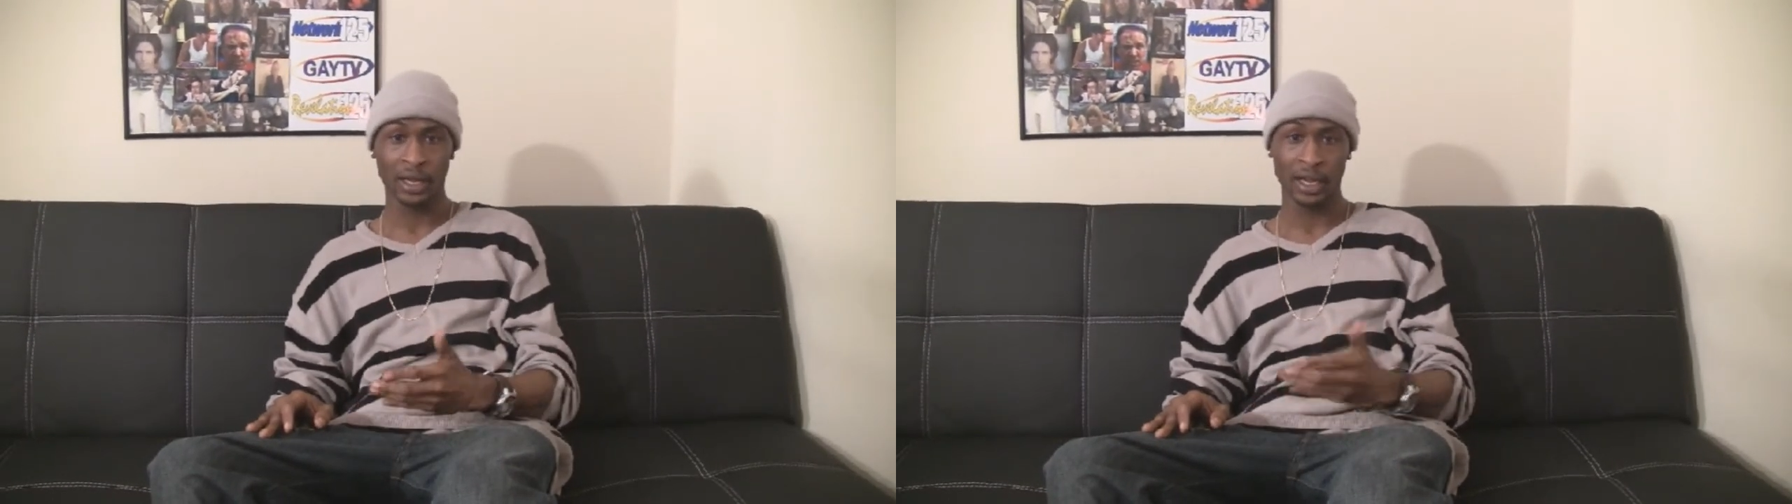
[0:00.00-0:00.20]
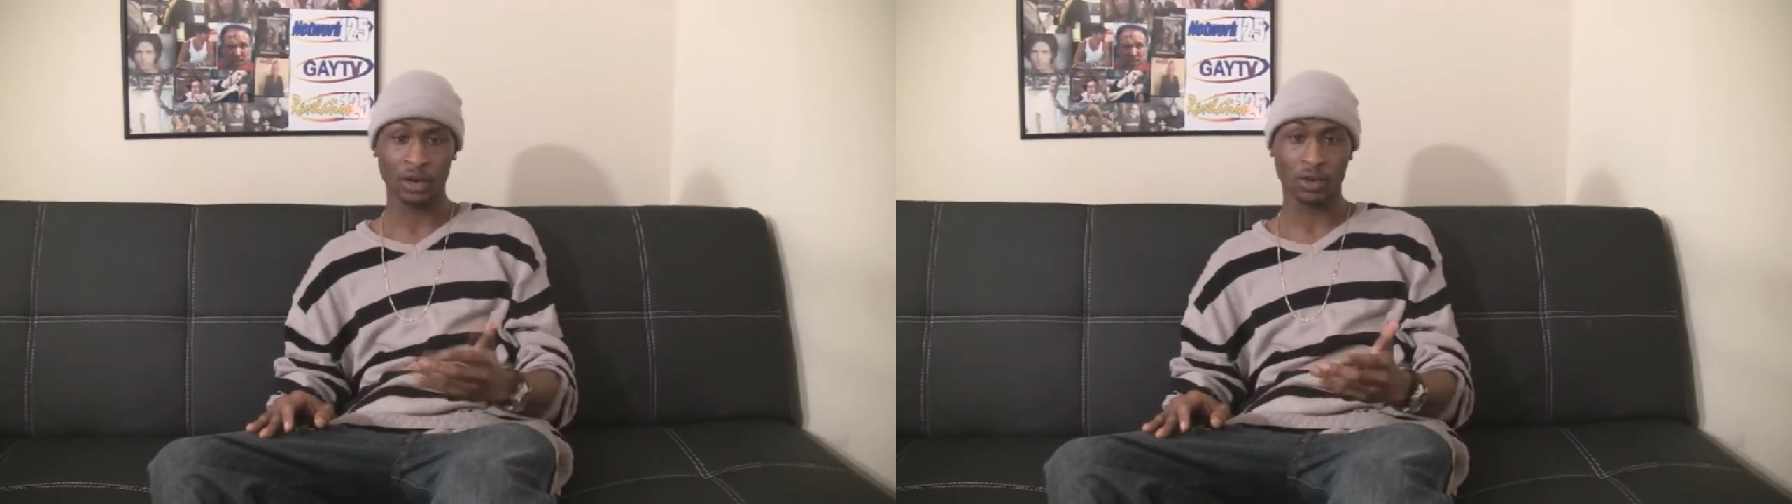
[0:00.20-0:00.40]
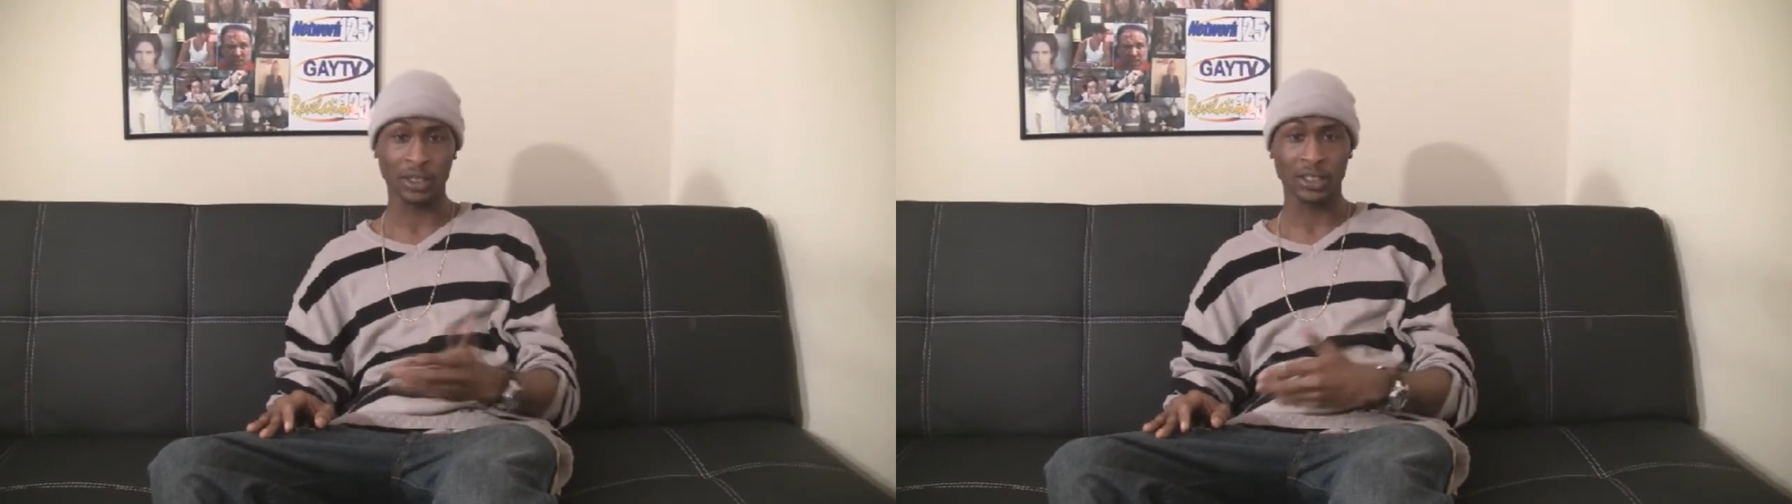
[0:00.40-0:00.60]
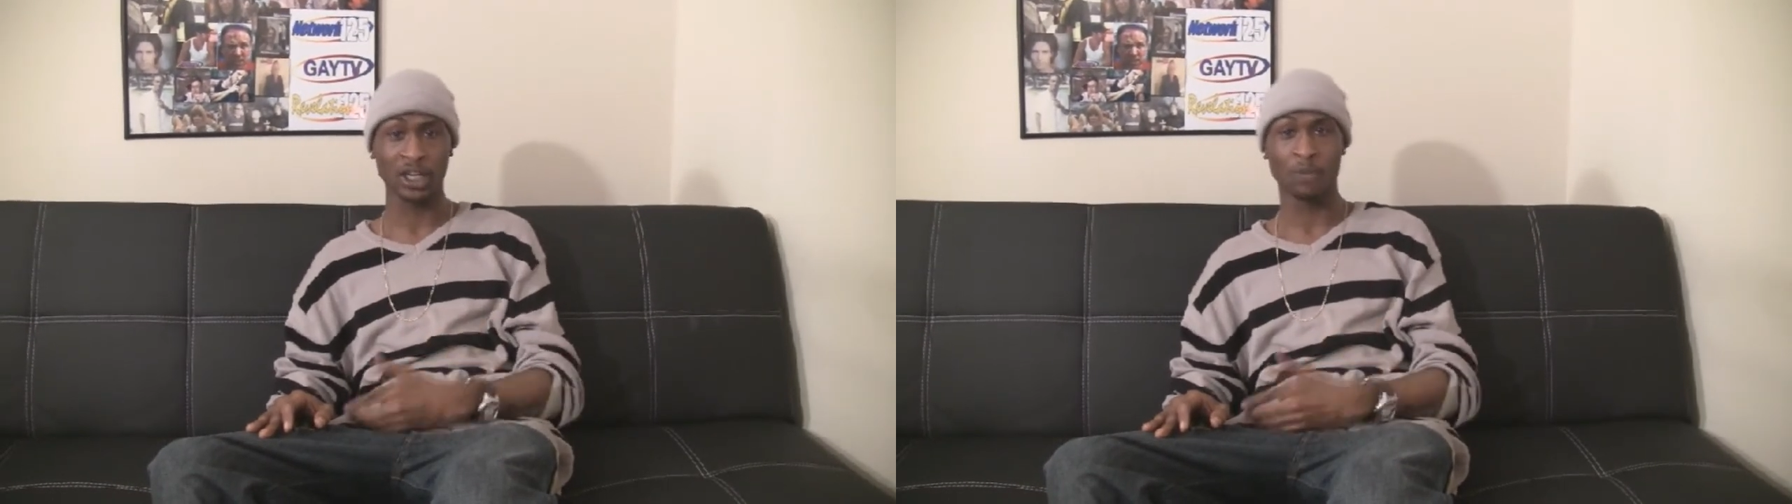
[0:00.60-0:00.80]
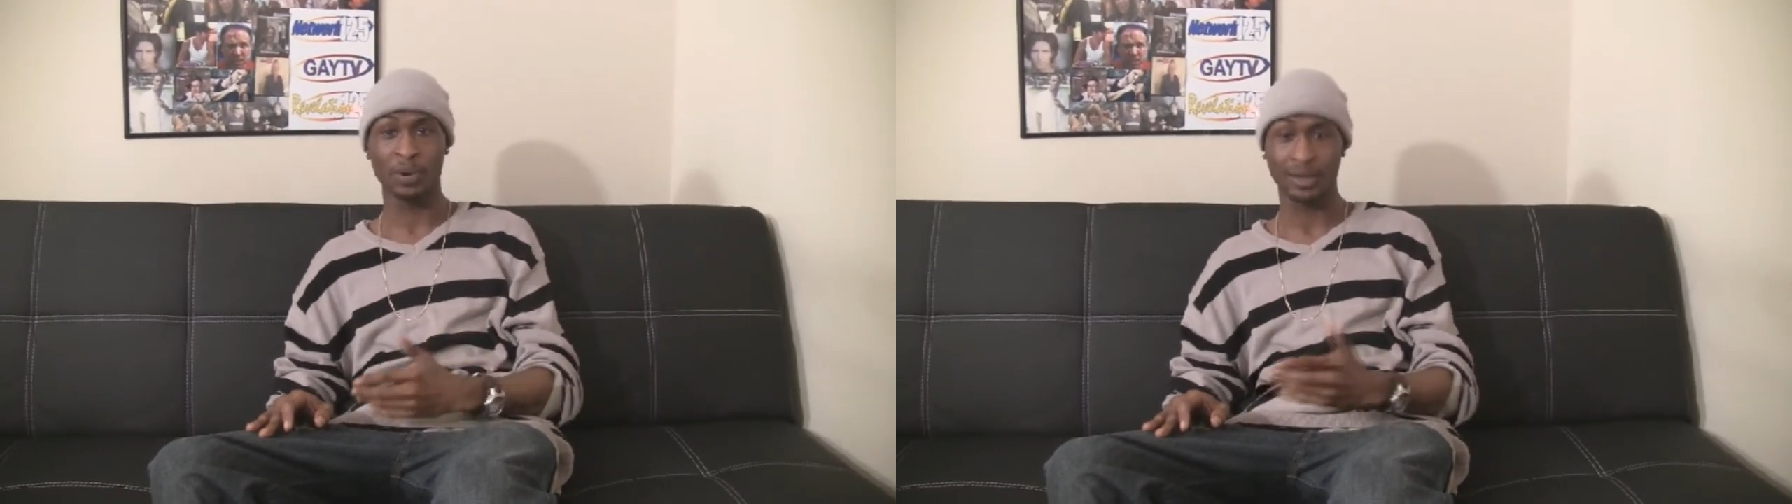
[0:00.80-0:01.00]
and across the
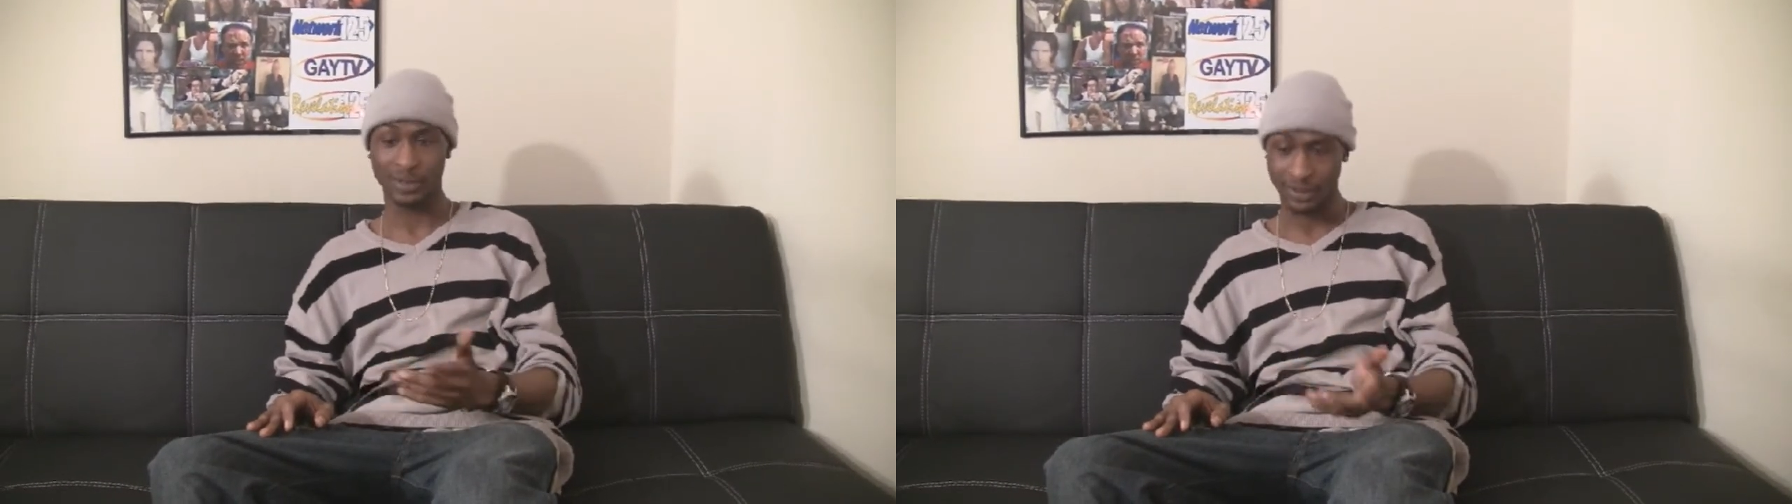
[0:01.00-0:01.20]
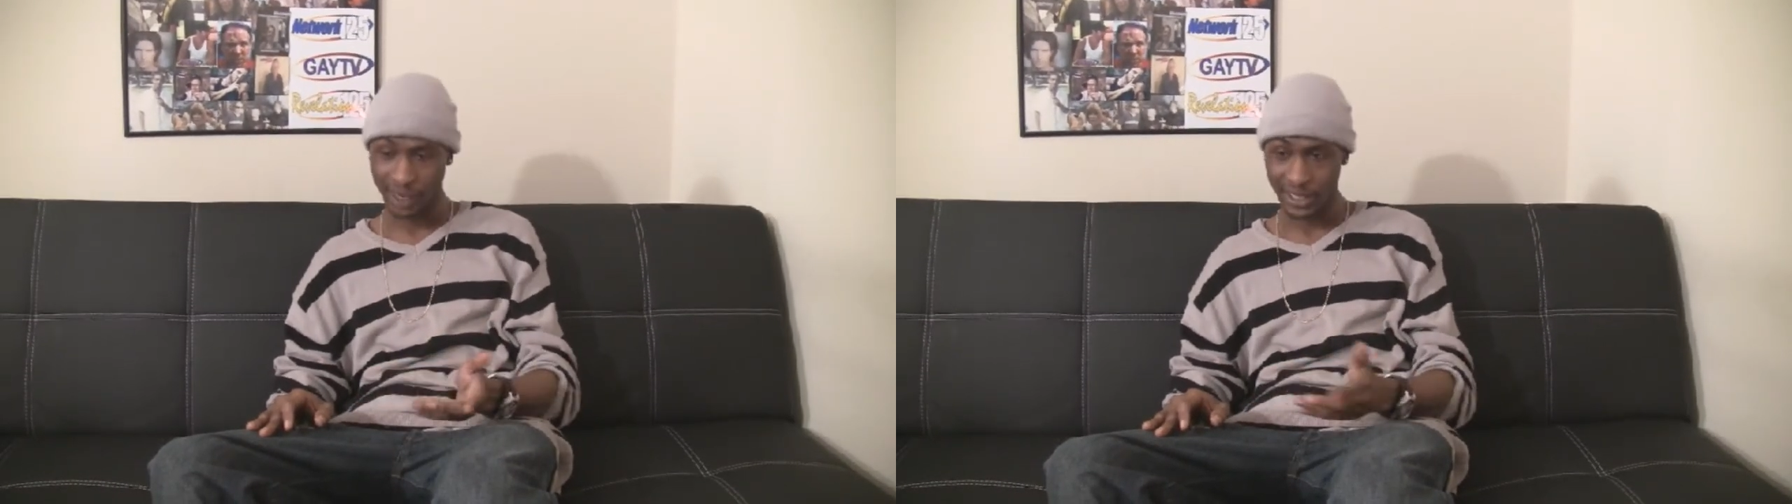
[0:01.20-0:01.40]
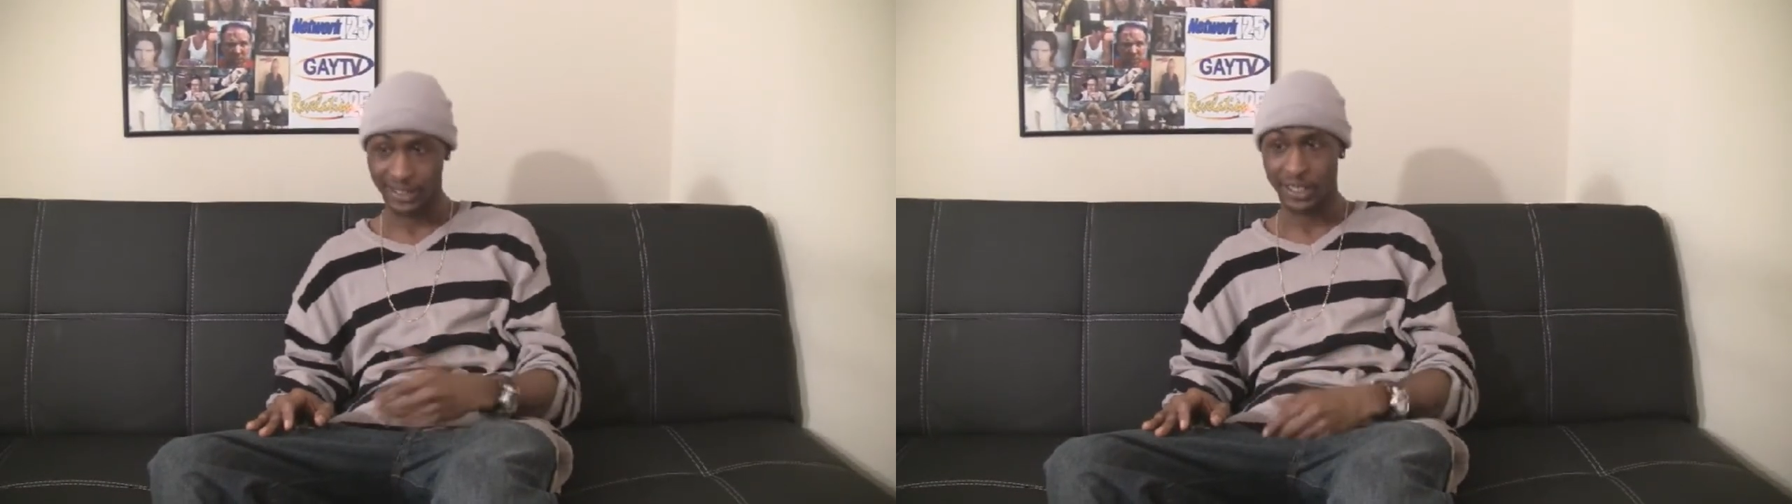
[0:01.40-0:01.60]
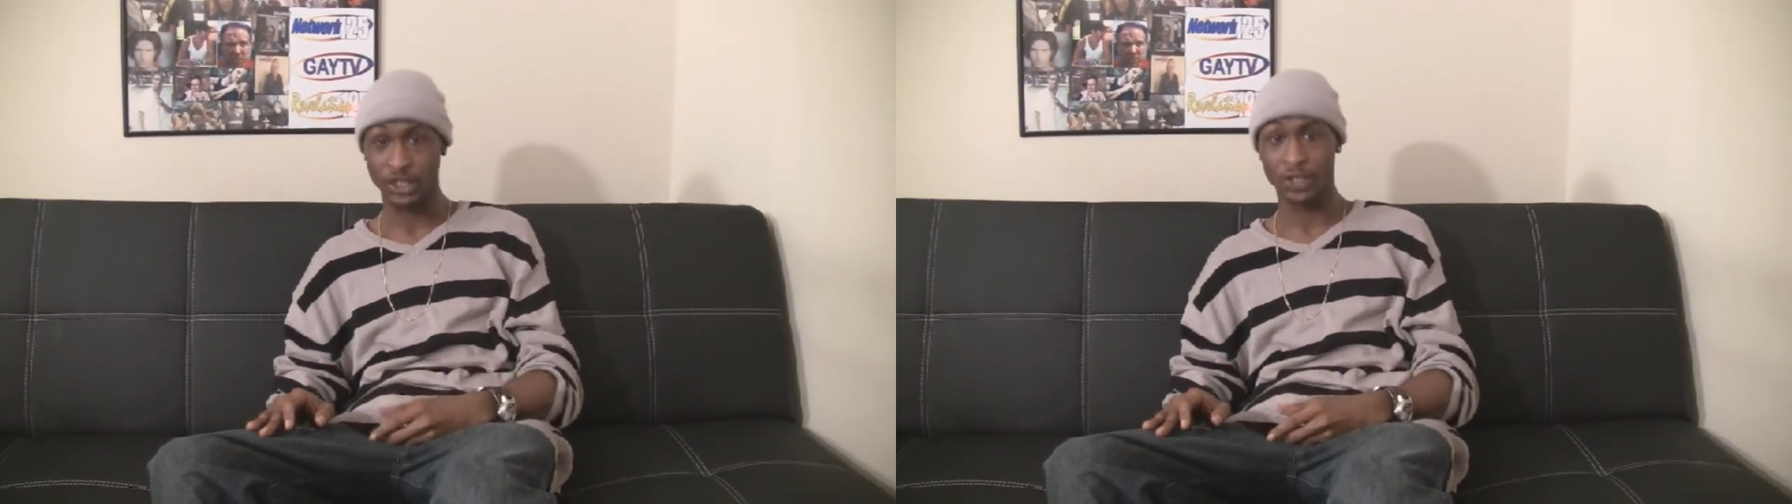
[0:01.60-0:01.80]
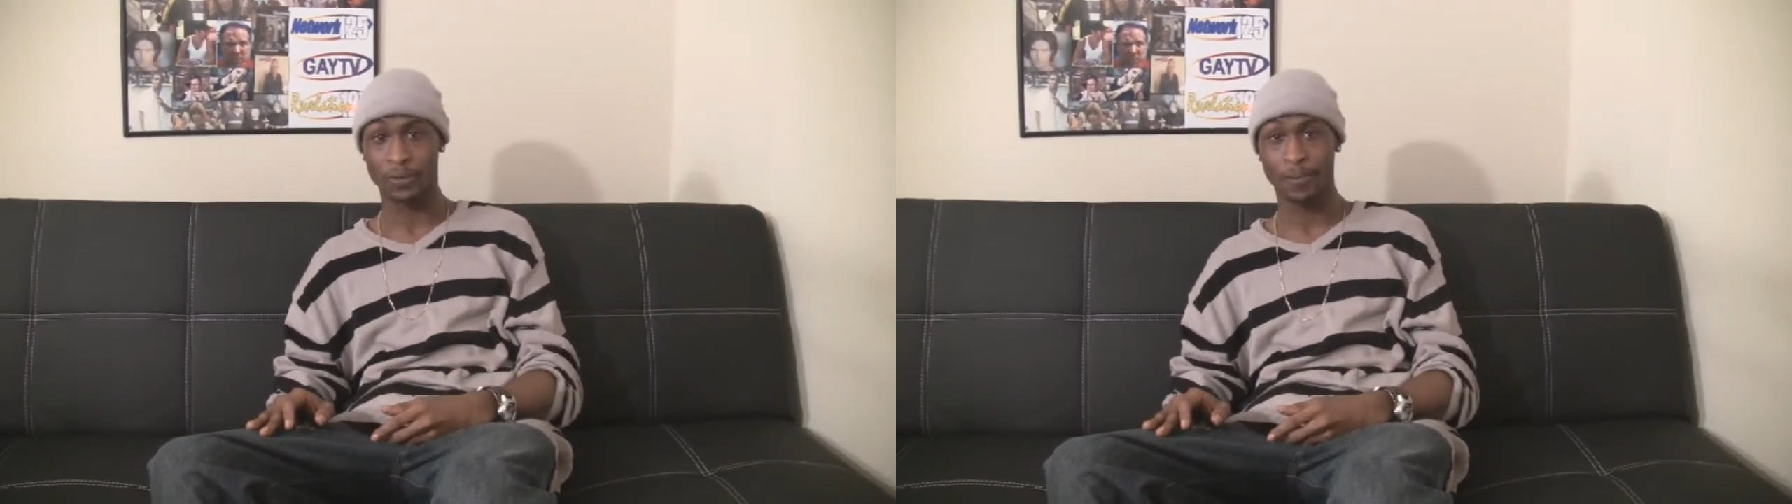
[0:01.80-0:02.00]
hip hop
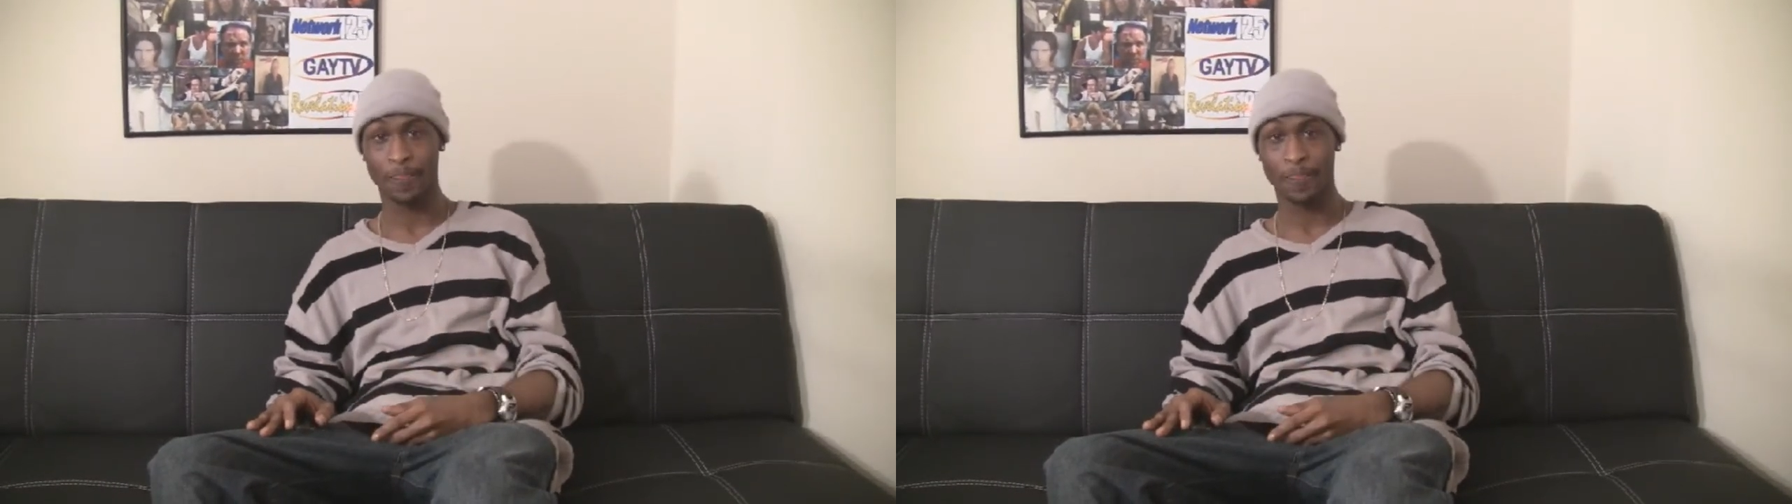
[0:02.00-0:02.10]
civilization.